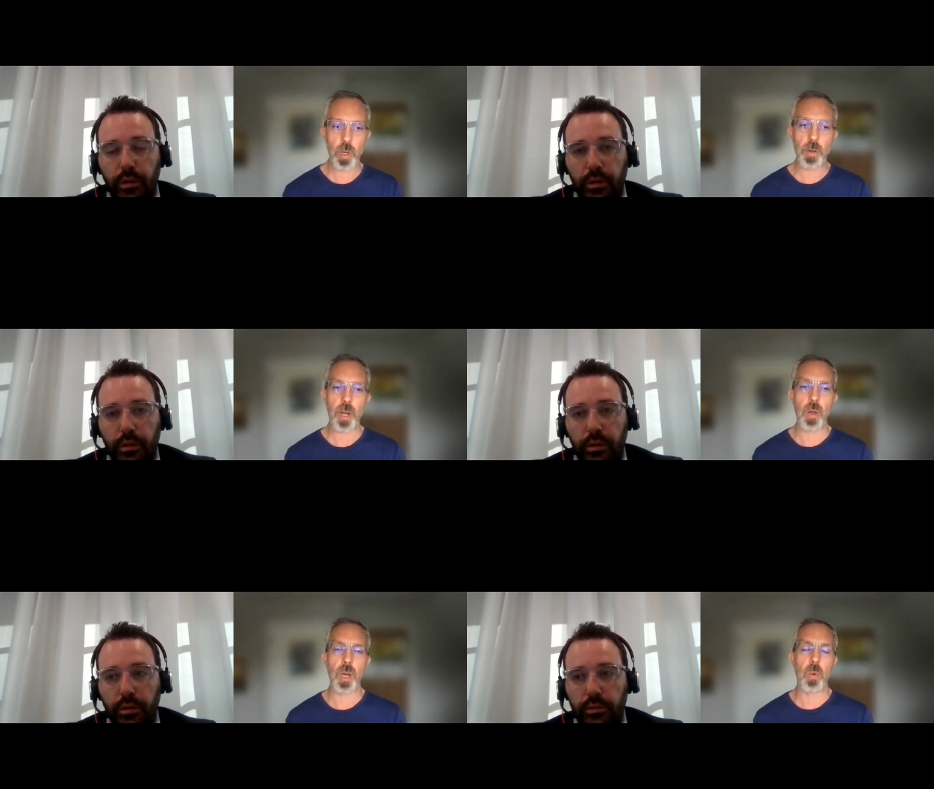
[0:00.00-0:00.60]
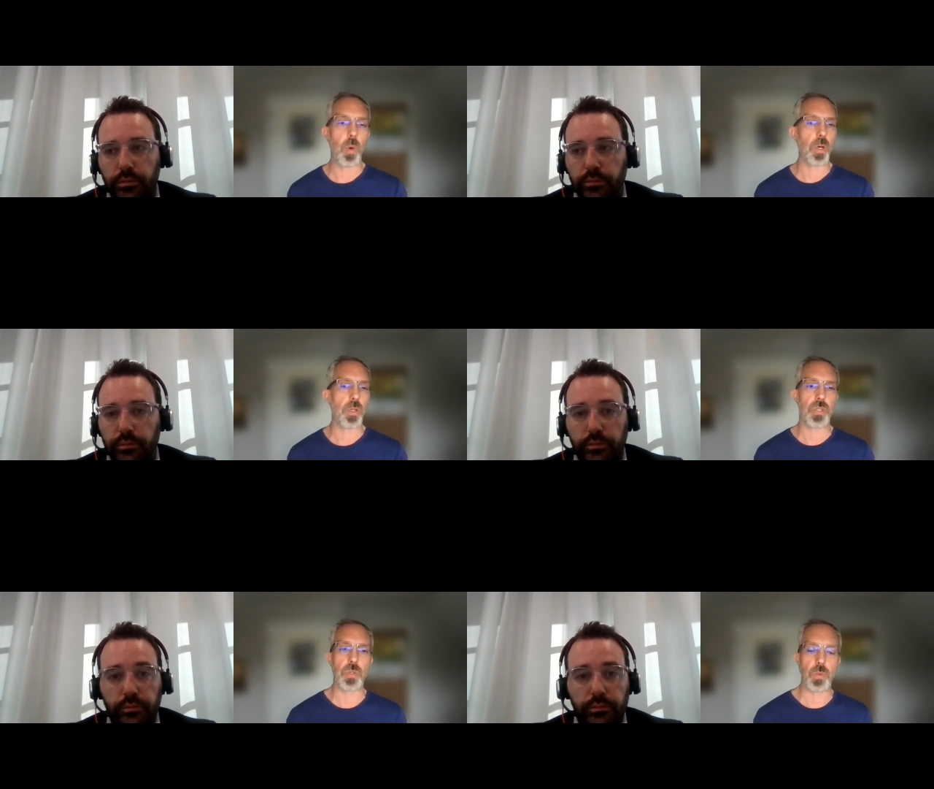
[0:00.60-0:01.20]
Speaker 1: are uh, one or
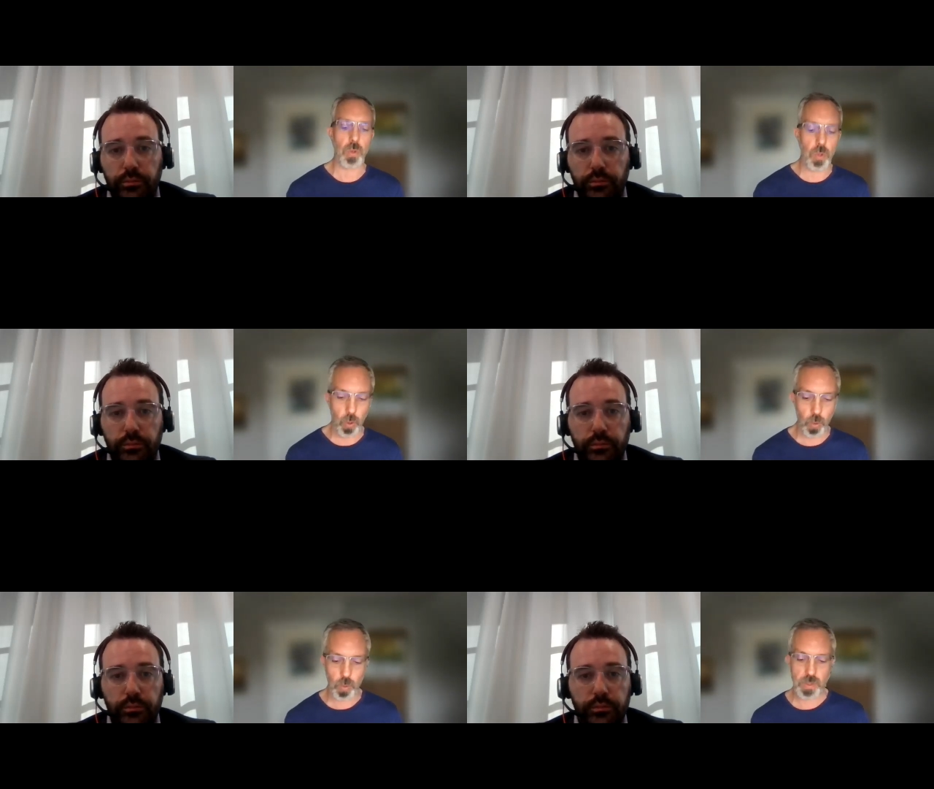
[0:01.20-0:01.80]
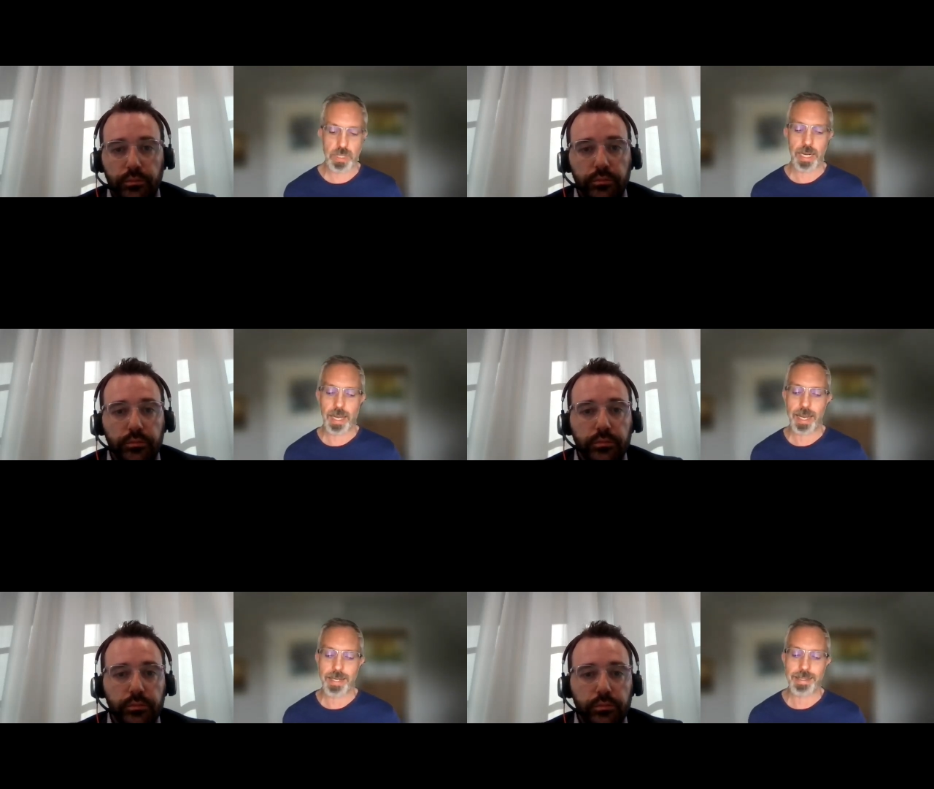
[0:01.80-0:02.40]
two goals that
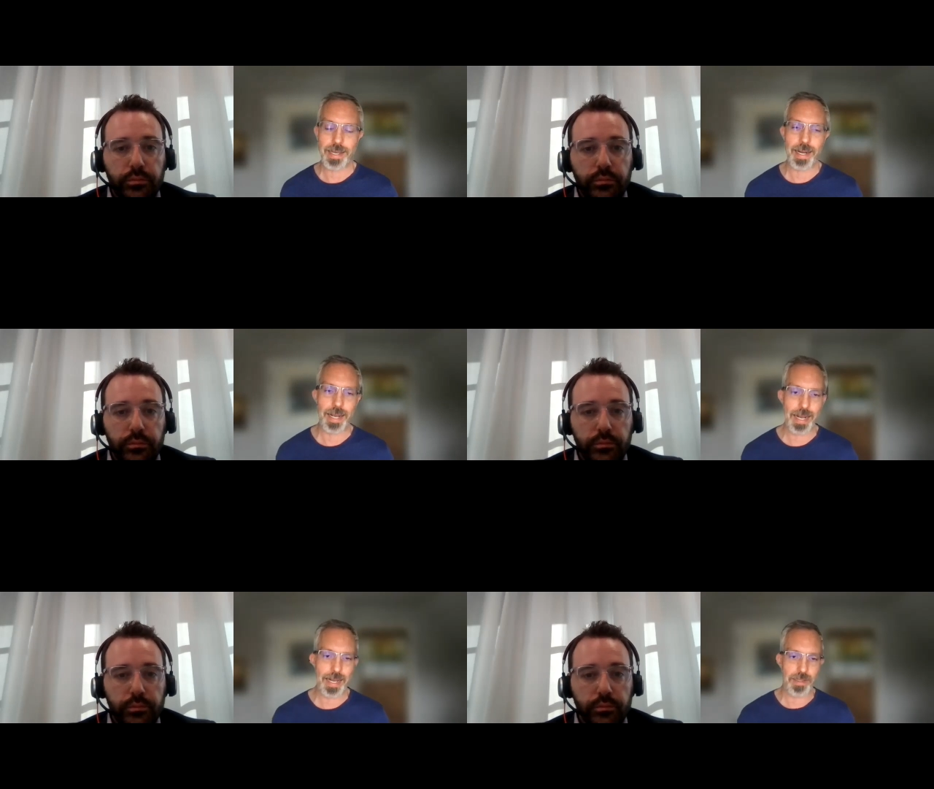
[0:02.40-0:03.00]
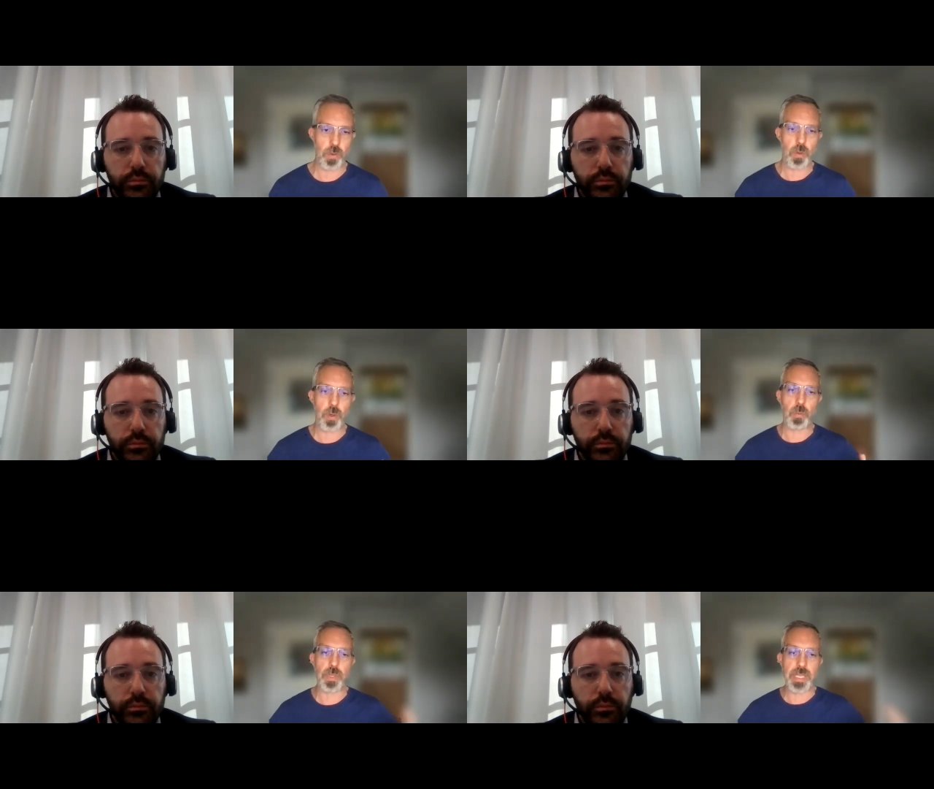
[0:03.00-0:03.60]
High Tide has in order
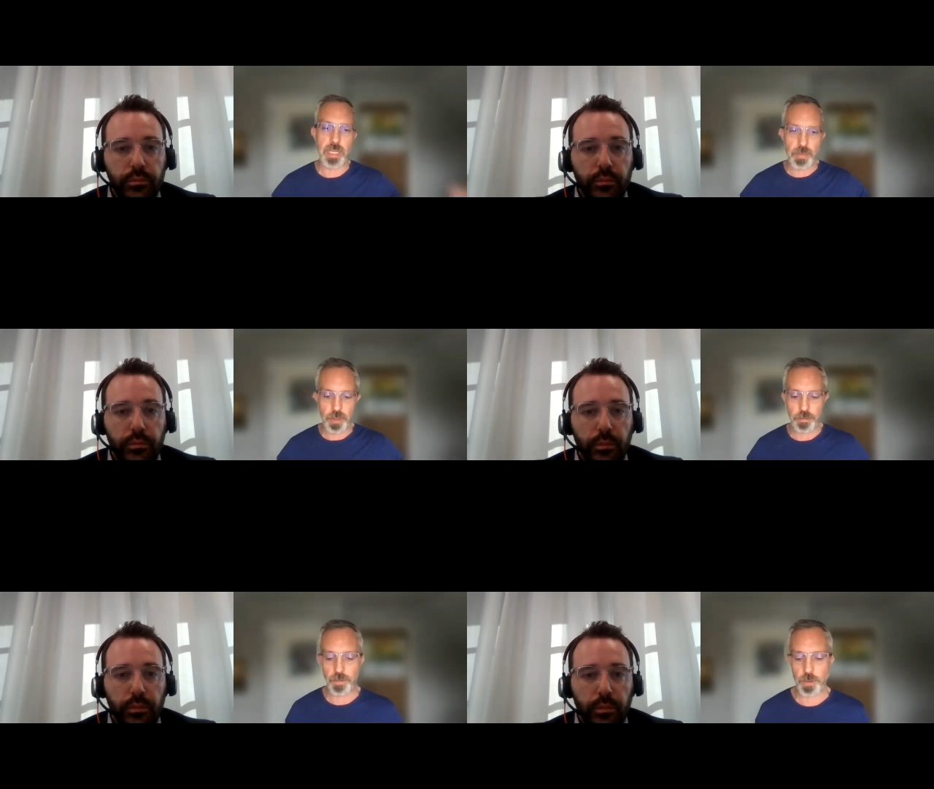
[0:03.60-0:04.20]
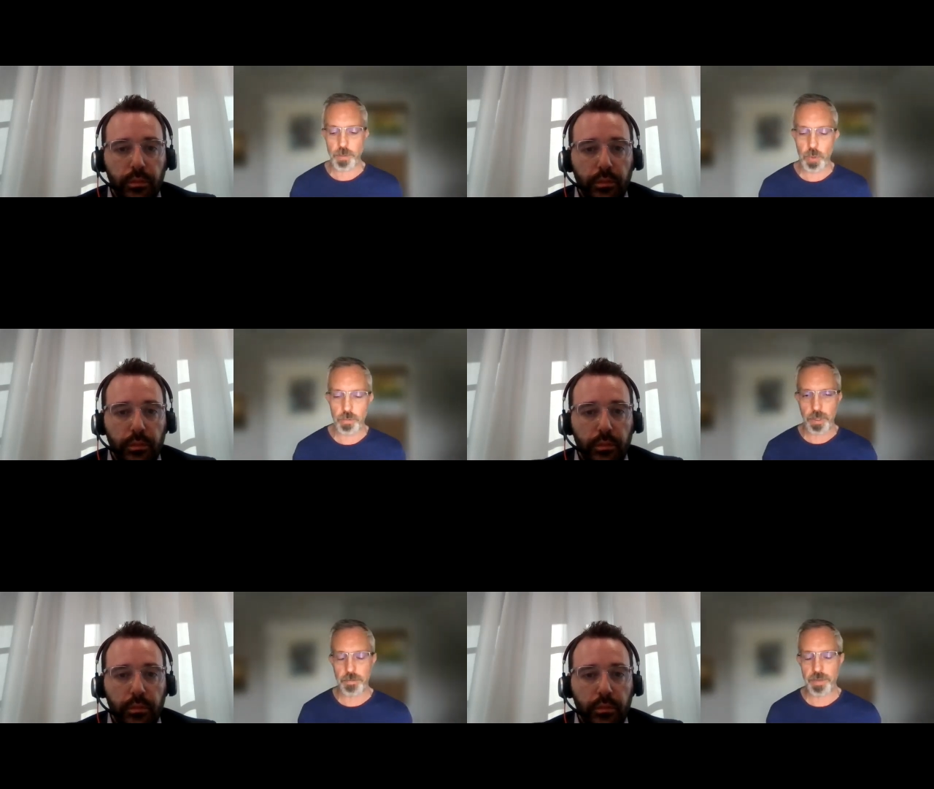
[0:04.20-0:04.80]
to keep their first mover
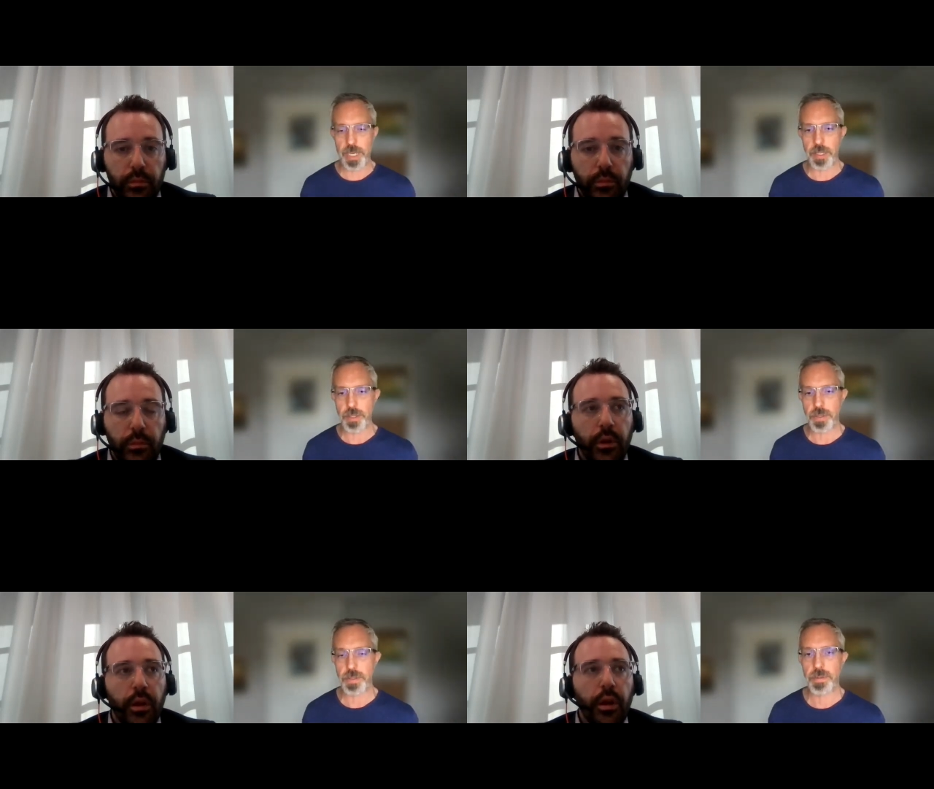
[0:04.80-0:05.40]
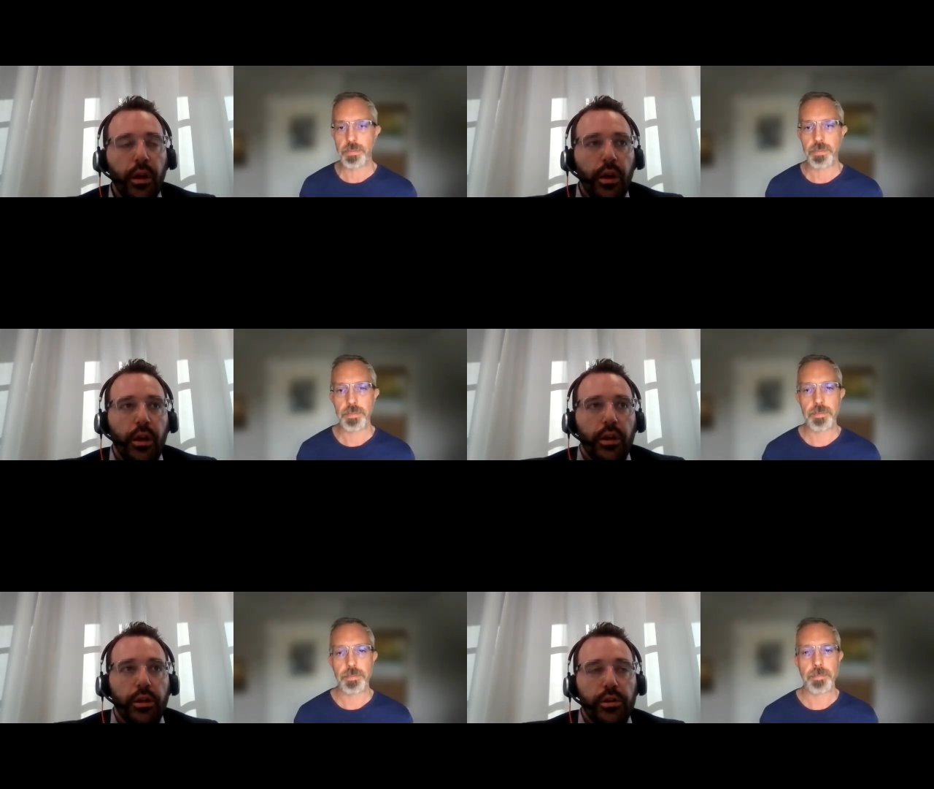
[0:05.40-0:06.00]
advantages?
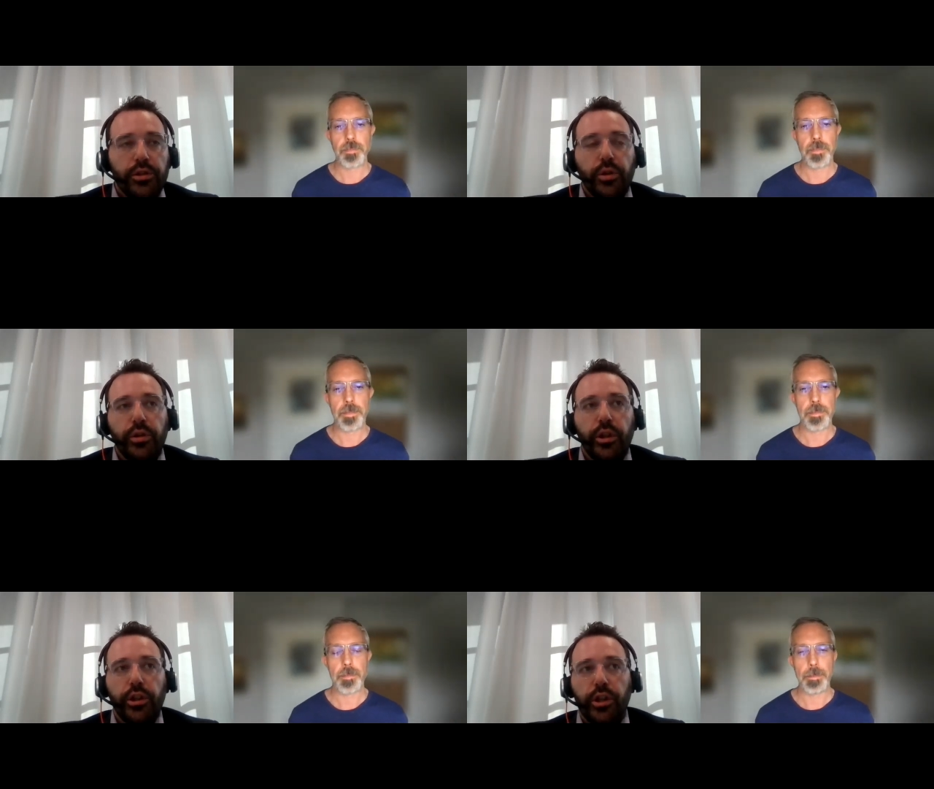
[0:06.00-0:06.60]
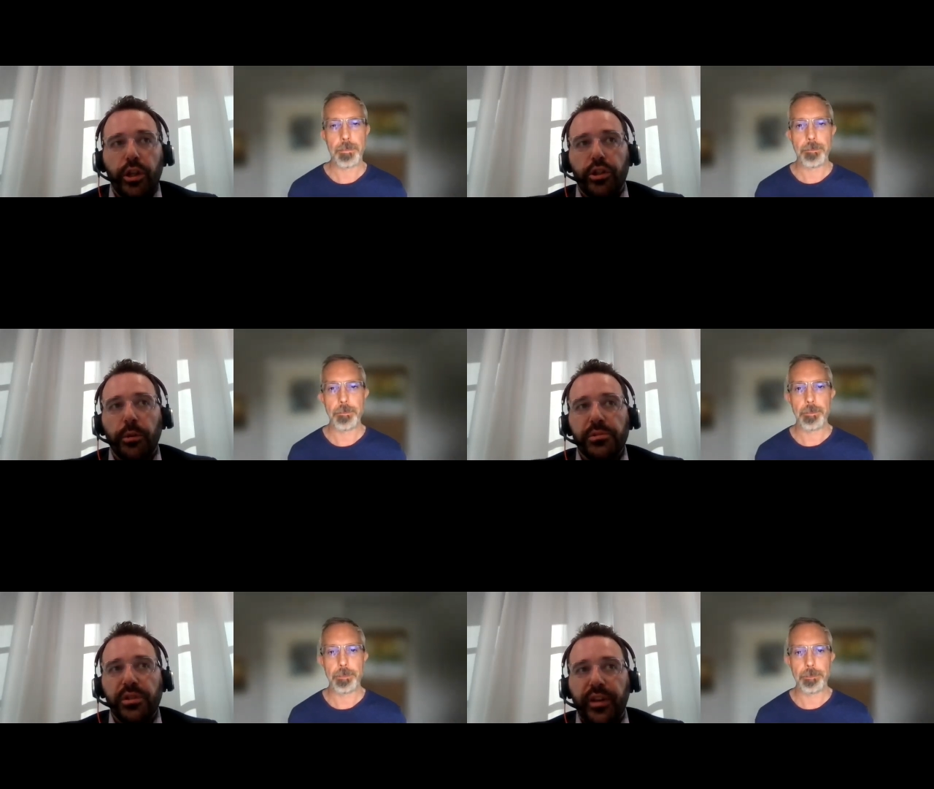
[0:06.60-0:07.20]
Speaker 2: So in, in, in terms of